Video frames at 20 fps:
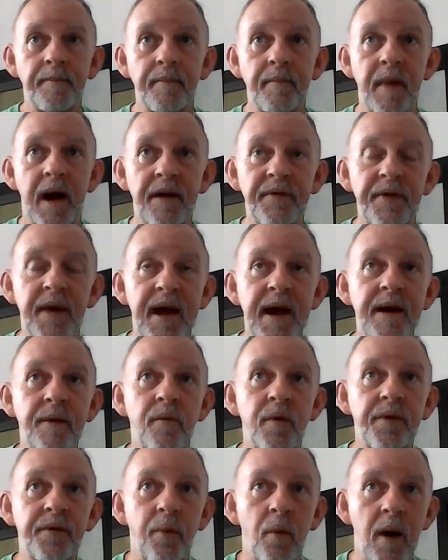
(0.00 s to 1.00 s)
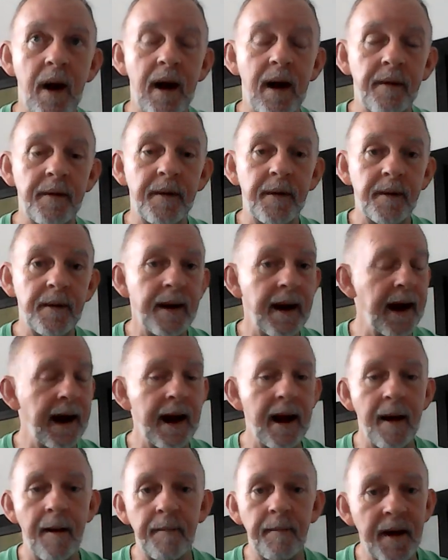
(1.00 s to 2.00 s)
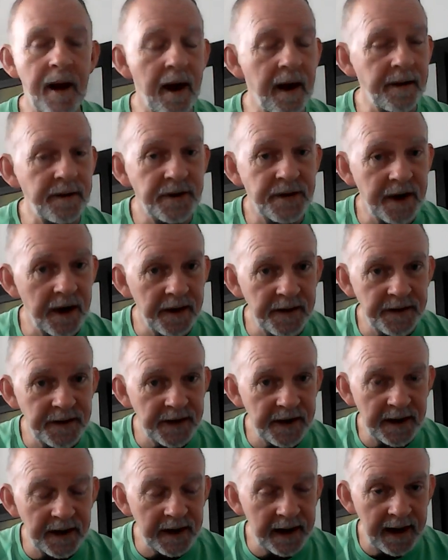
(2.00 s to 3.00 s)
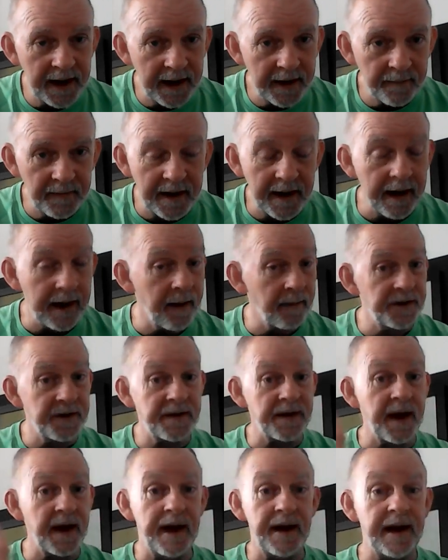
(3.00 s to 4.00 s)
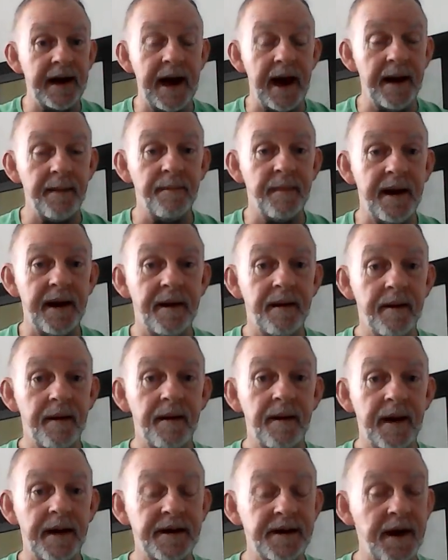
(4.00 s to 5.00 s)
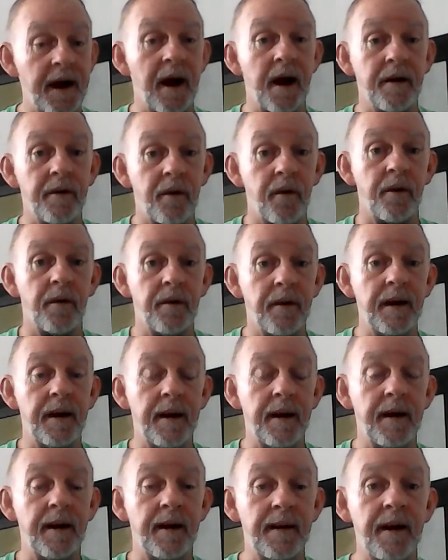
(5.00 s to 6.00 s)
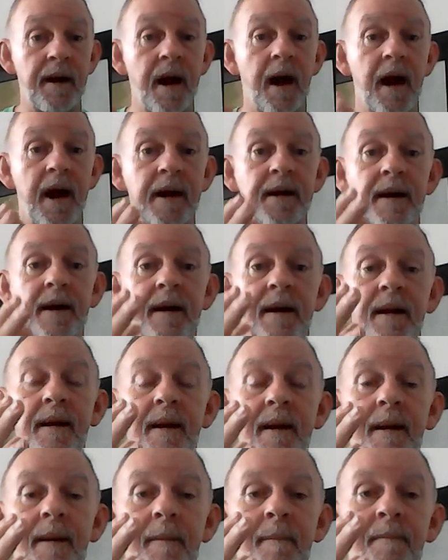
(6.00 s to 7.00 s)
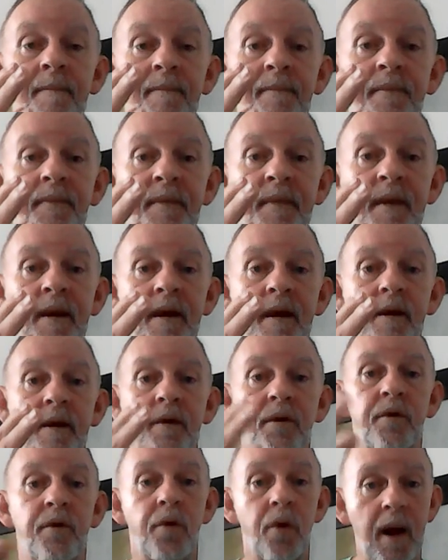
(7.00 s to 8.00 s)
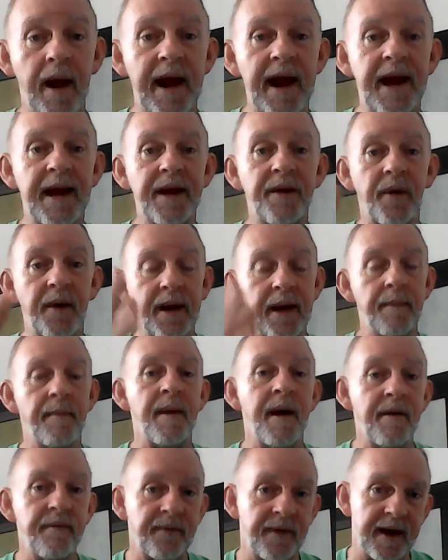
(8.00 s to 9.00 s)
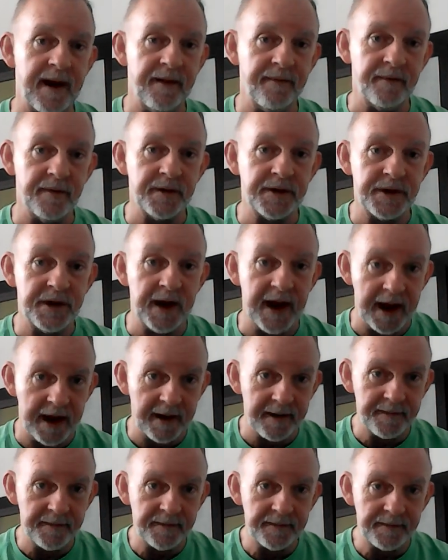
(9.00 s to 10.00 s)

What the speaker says: My thing with Wilder, and I'm not judging him yet. I'm just saying he's not great or in my favorites yet.